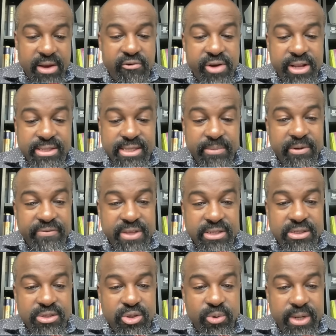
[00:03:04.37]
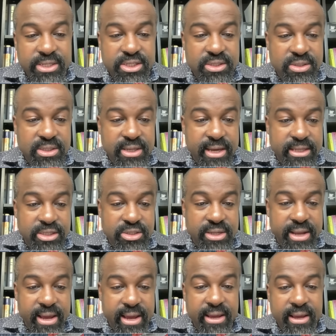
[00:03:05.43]
read some of this USA
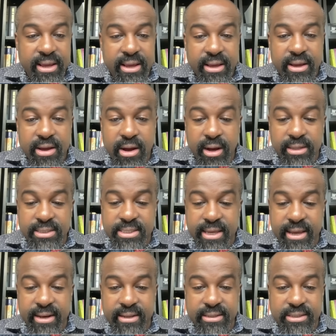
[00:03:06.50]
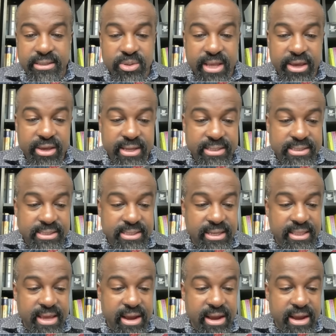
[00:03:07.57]
Today content so that you can see their